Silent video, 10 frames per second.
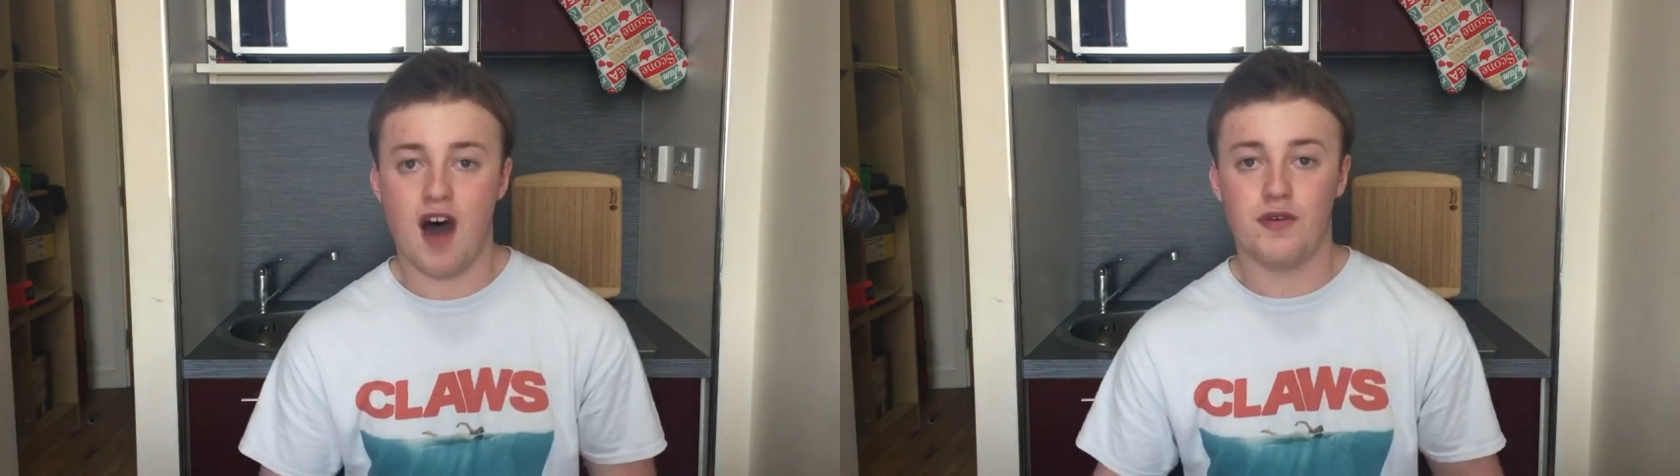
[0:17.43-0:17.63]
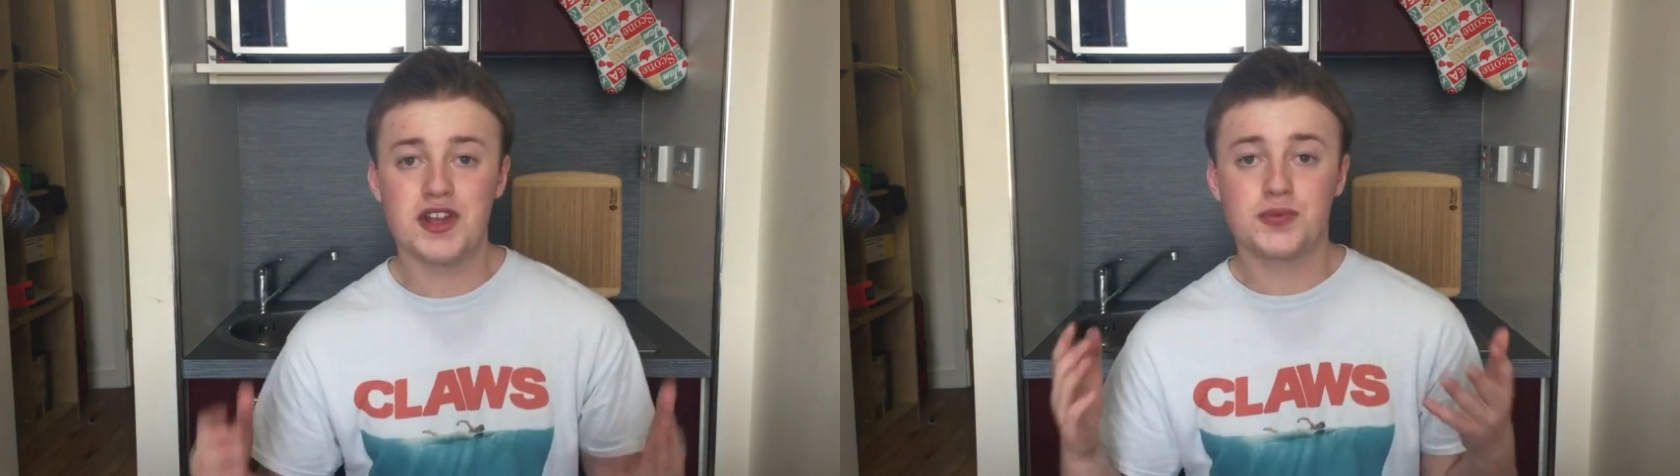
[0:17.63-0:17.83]

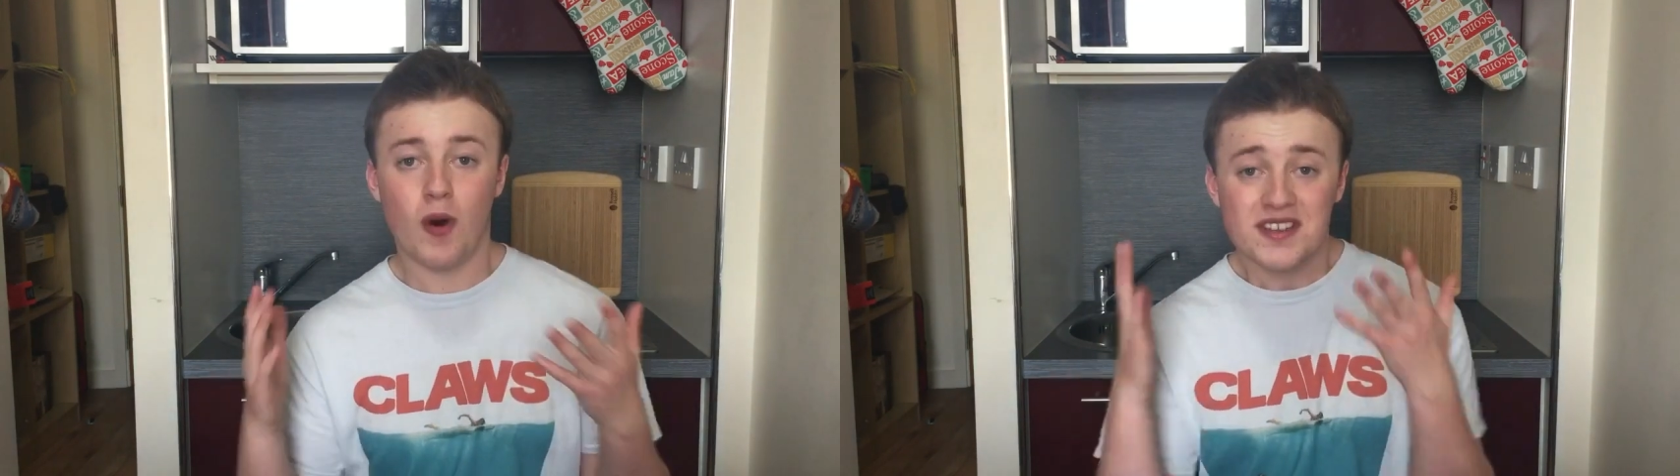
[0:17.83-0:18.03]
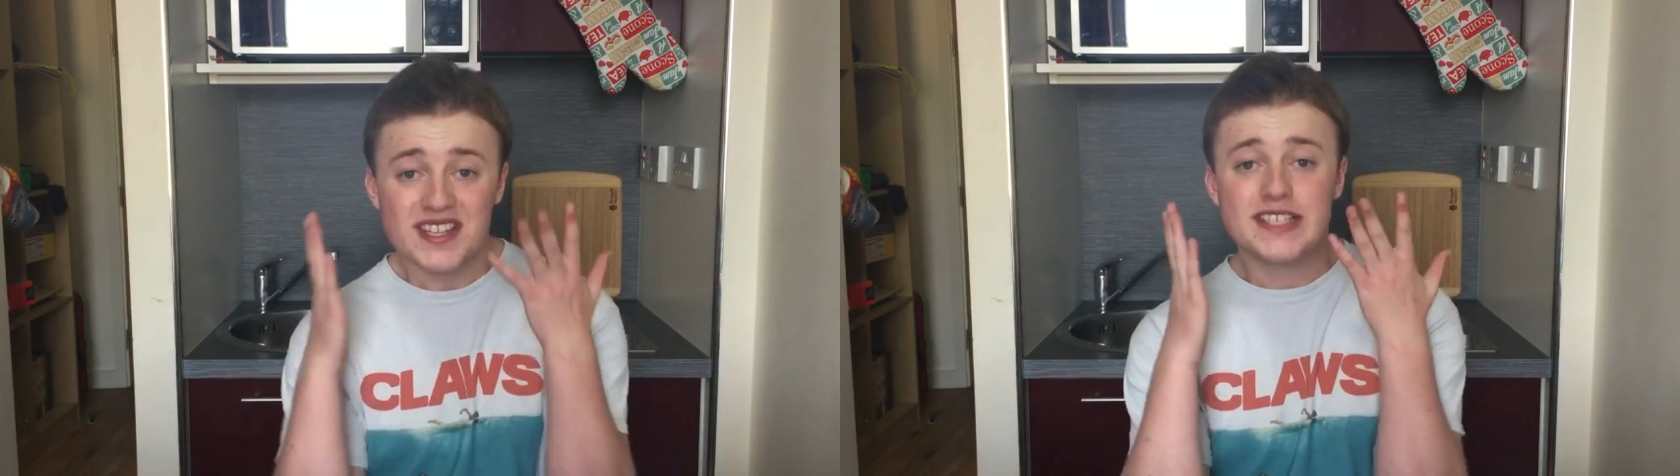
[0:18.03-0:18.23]
I've always
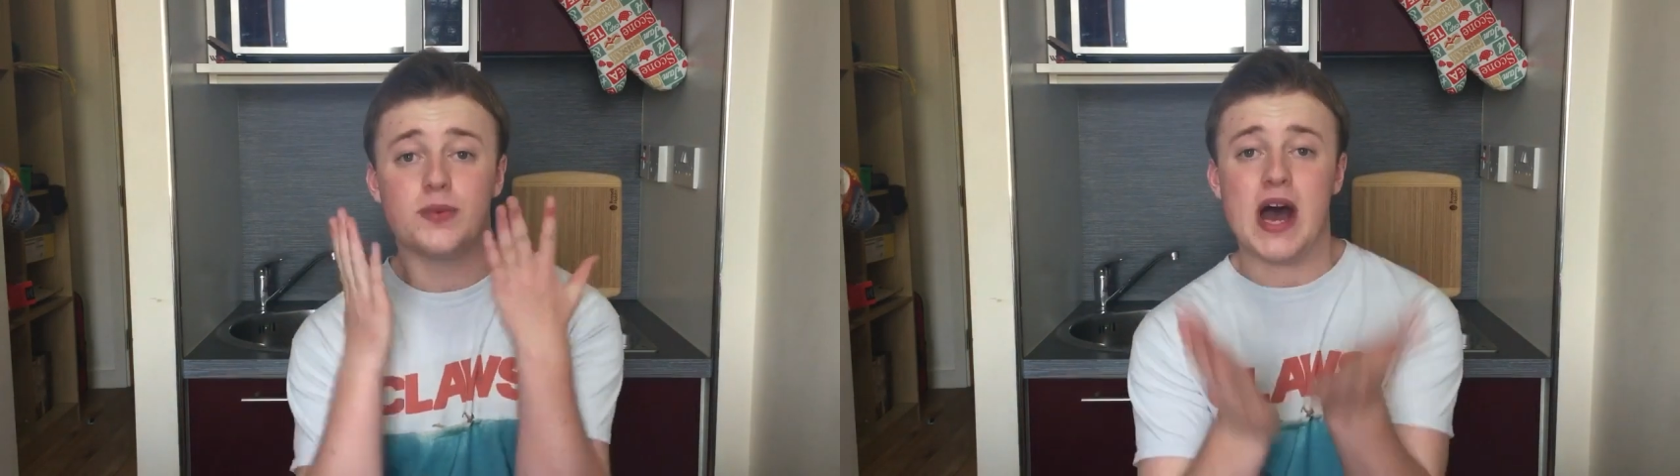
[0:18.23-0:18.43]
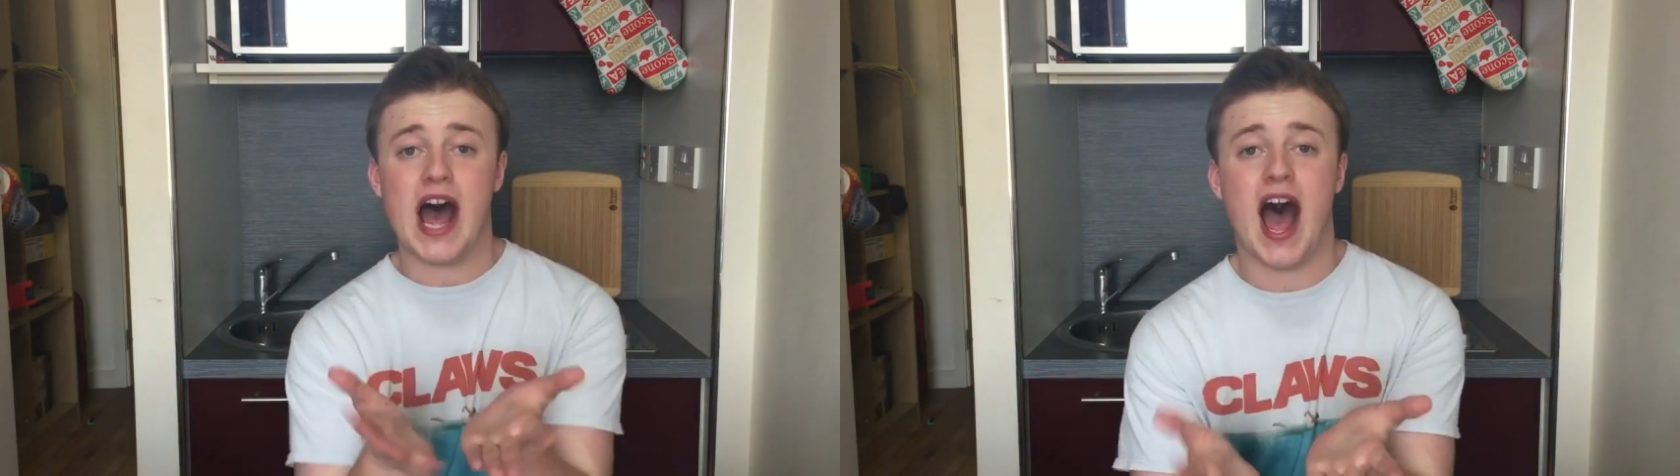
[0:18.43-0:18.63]
wanted to wear